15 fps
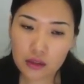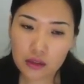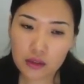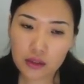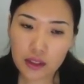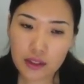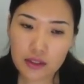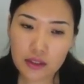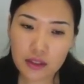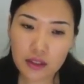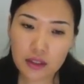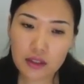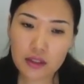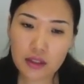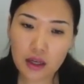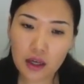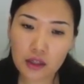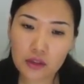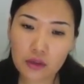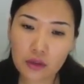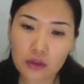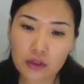The task is
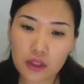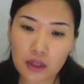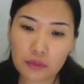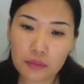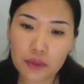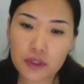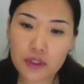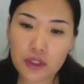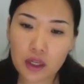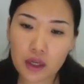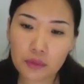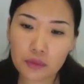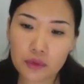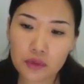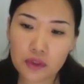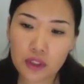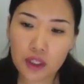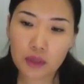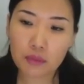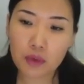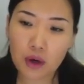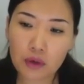add all numbers up to
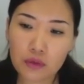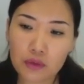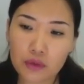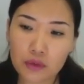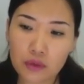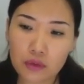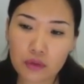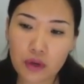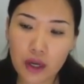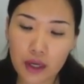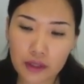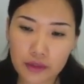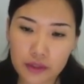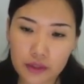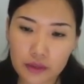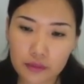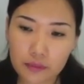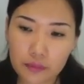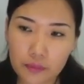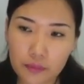the amount you enter.